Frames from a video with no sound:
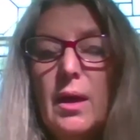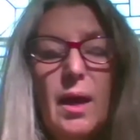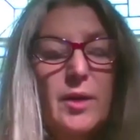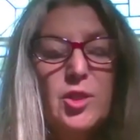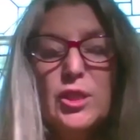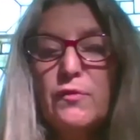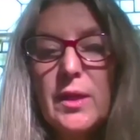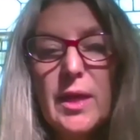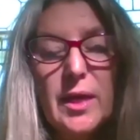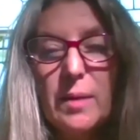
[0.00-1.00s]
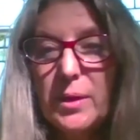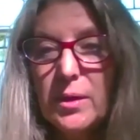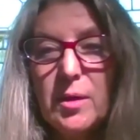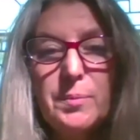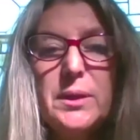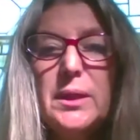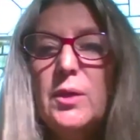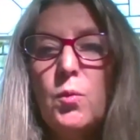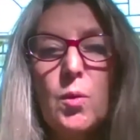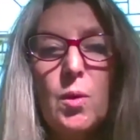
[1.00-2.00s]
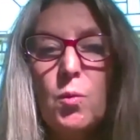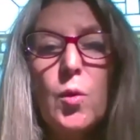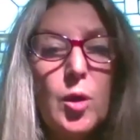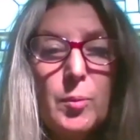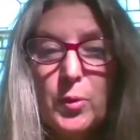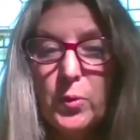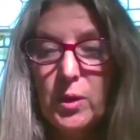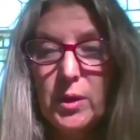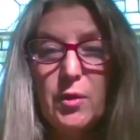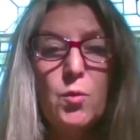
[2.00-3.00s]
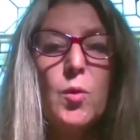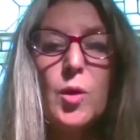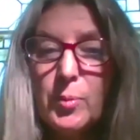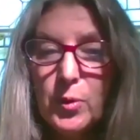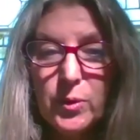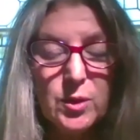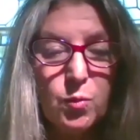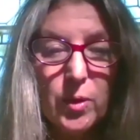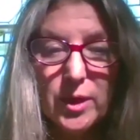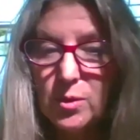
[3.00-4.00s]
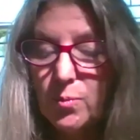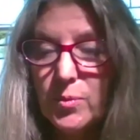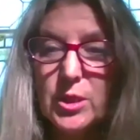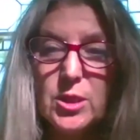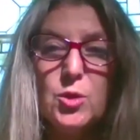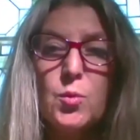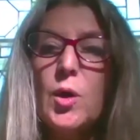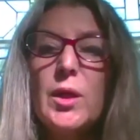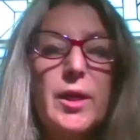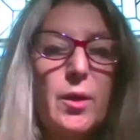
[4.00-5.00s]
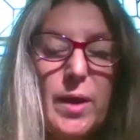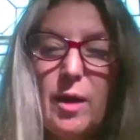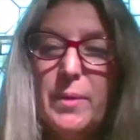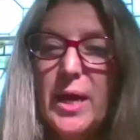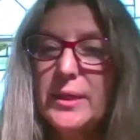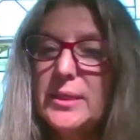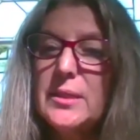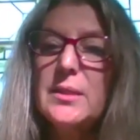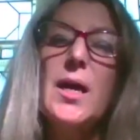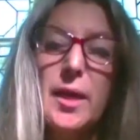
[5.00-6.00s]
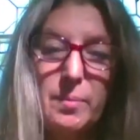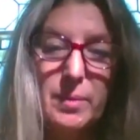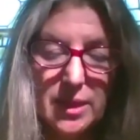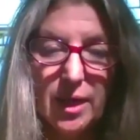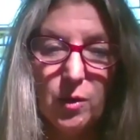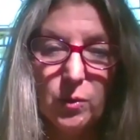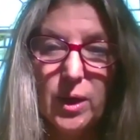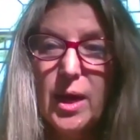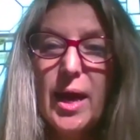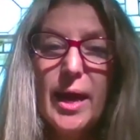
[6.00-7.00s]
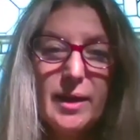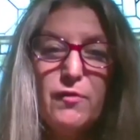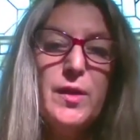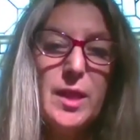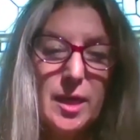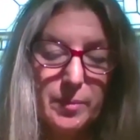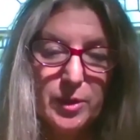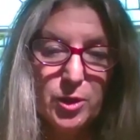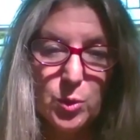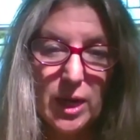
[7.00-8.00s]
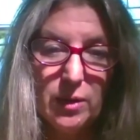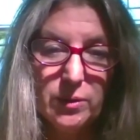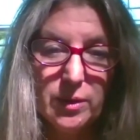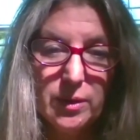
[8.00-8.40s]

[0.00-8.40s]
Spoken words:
I just feel like I'm in a complete whirlpool. The whirlpool is just swirling around me and it's sucking me down, and I feel like I'm going to drown.